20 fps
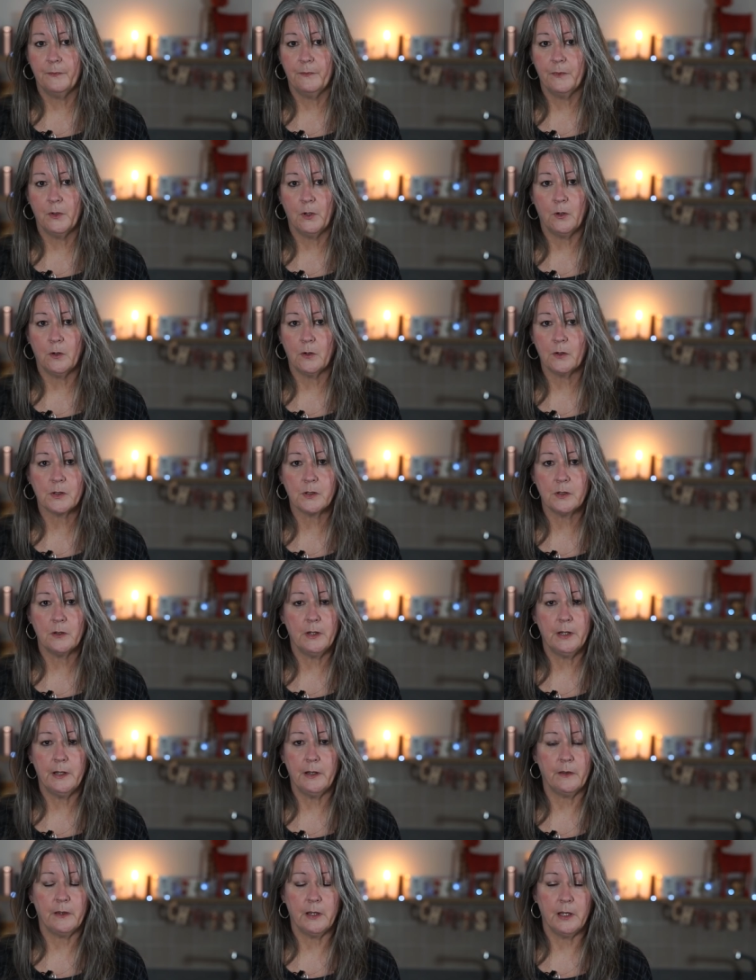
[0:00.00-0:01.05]
vlogs or
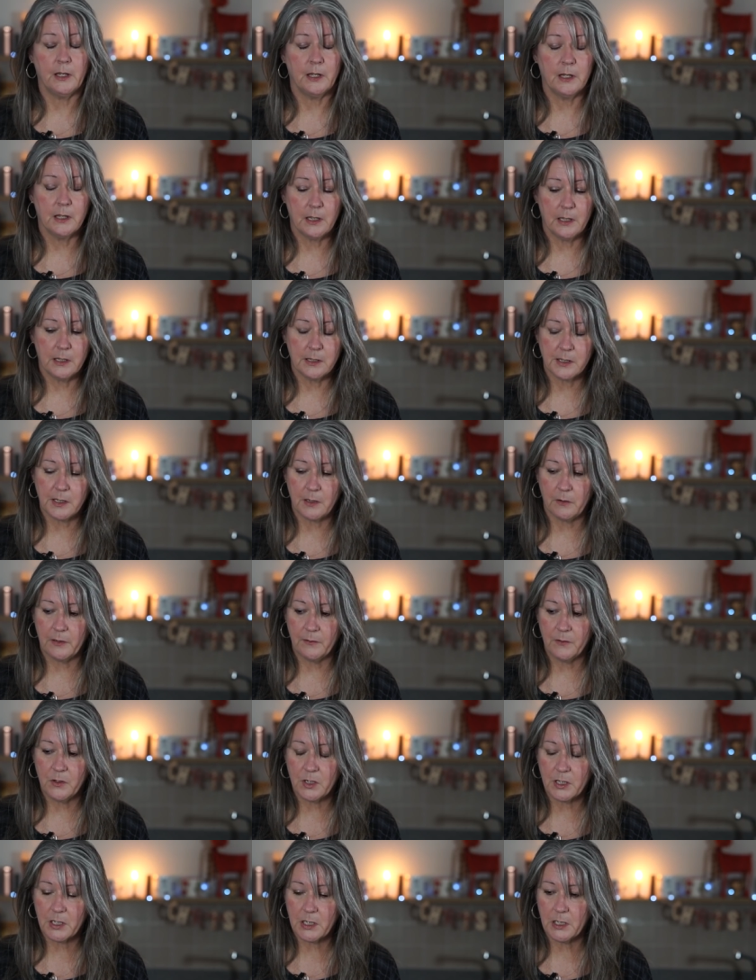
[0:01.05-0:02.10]
anything. And so
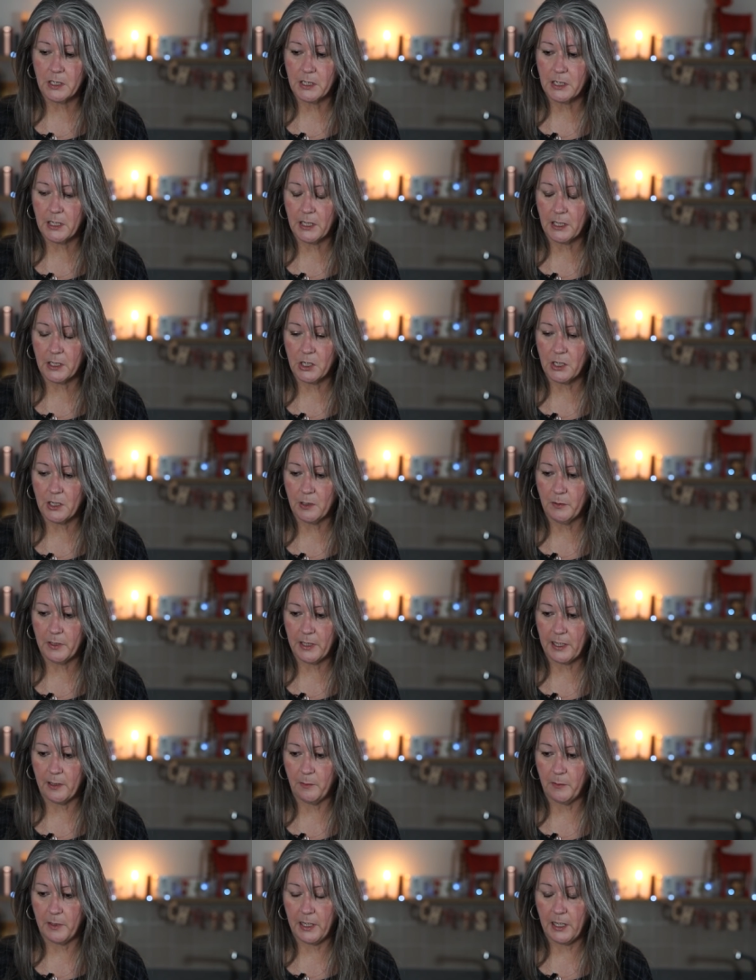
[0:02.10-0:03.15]
I've just started catching up with
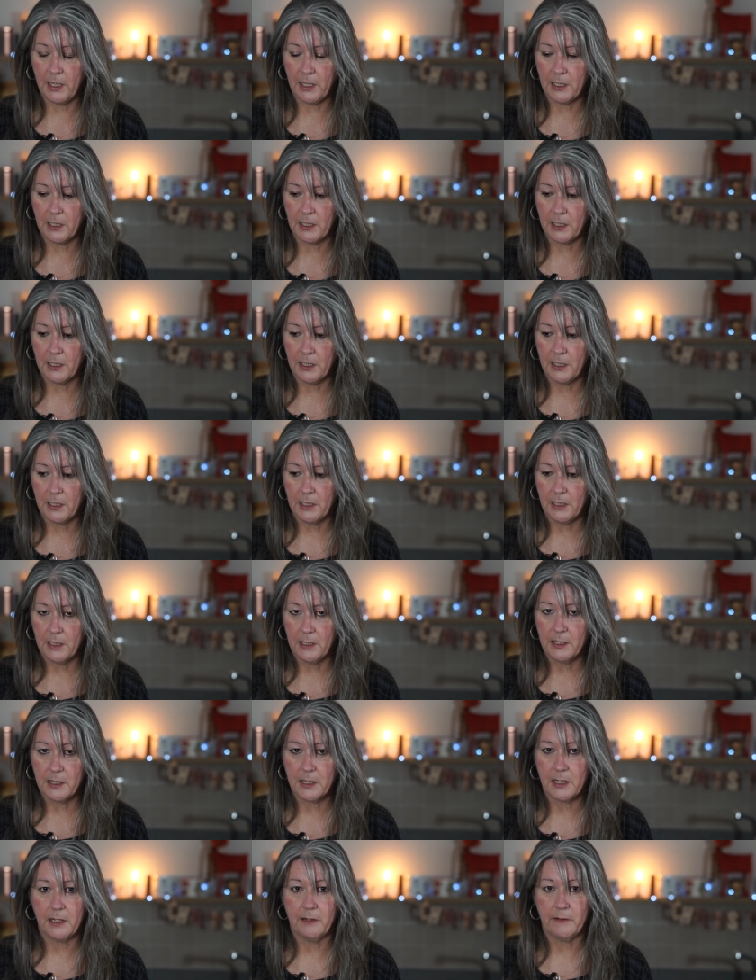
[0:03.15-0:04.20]
Amy,
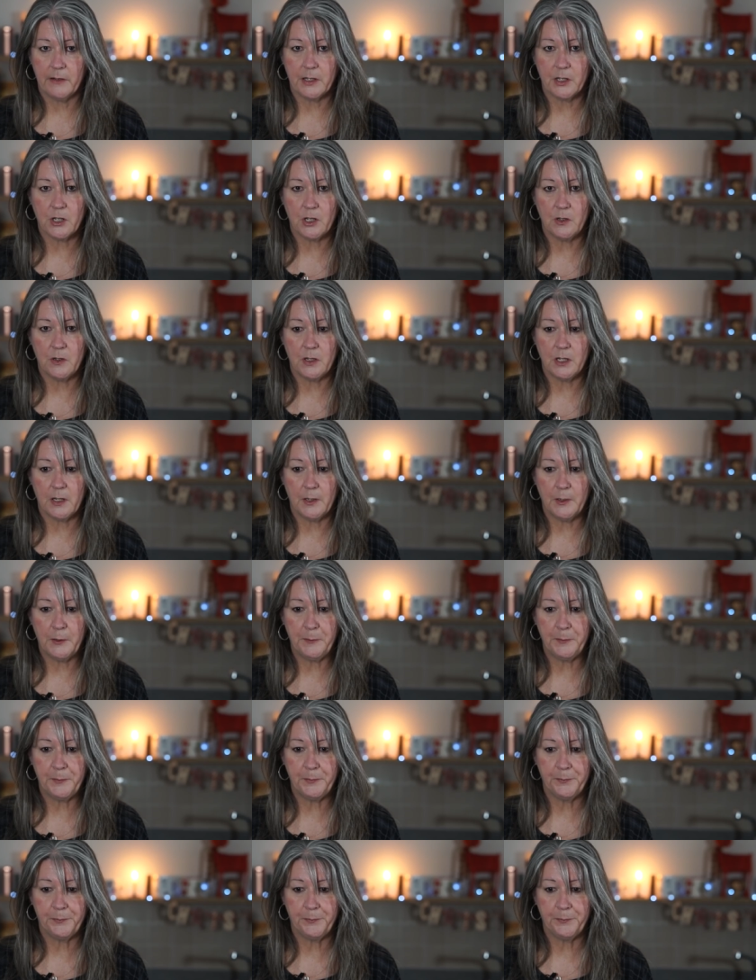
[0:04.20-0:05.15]
Taylor S Studio,